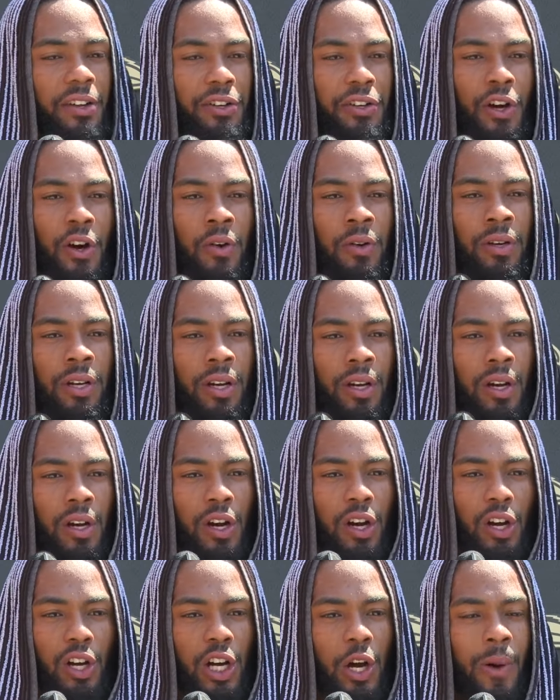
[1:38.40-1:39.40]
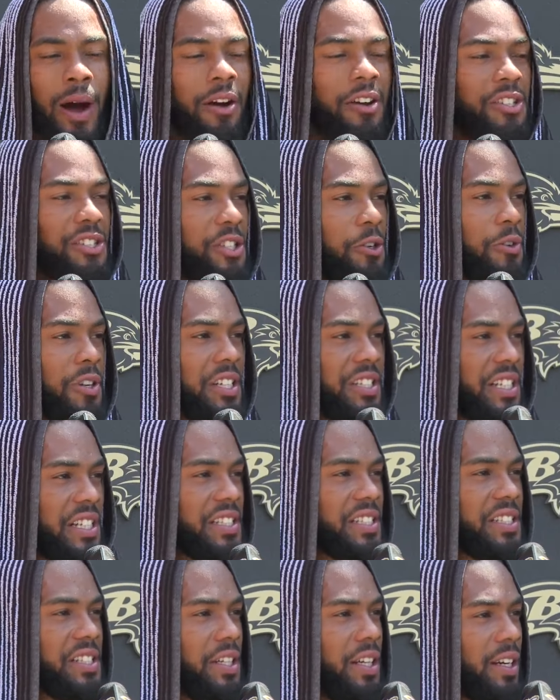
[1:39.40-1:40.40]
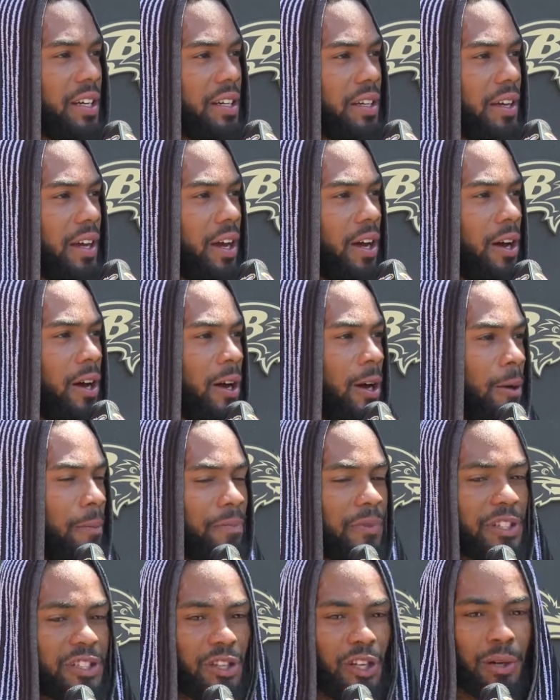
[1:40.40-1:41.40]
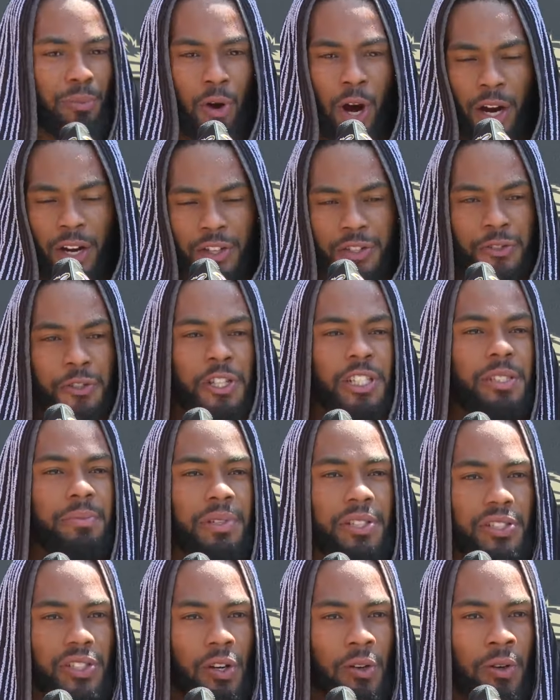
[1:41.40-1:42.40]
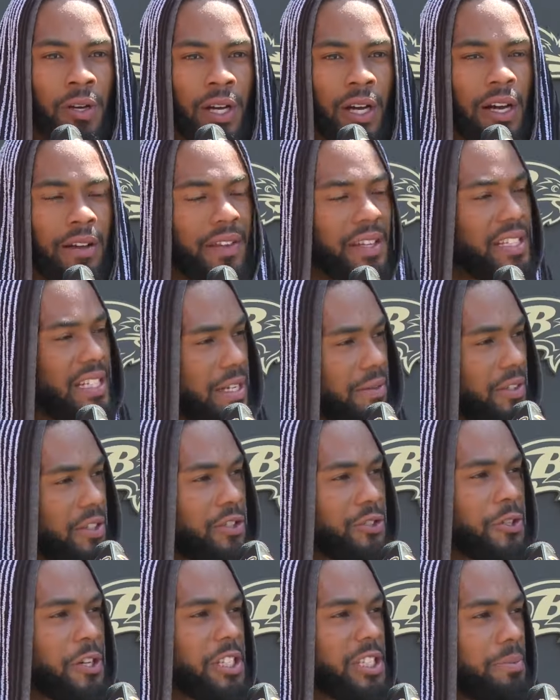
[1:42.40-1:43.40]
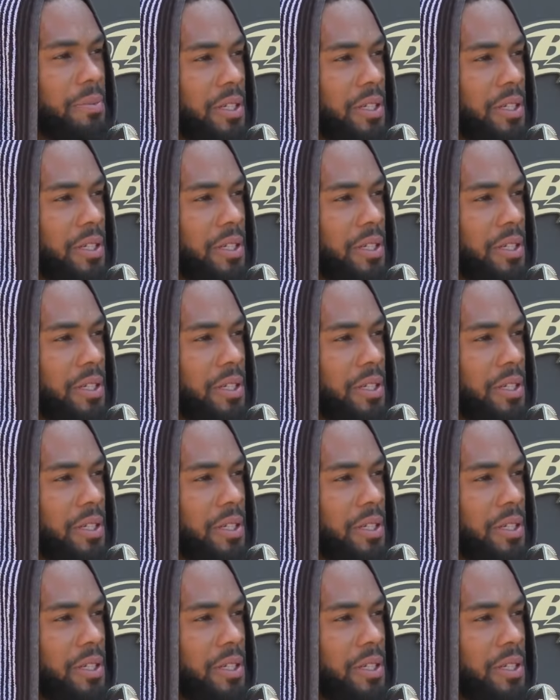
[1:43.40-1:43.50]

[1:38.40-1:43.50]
to, you know, go out and show consistency um, so Lamar can trust me, so the team can trust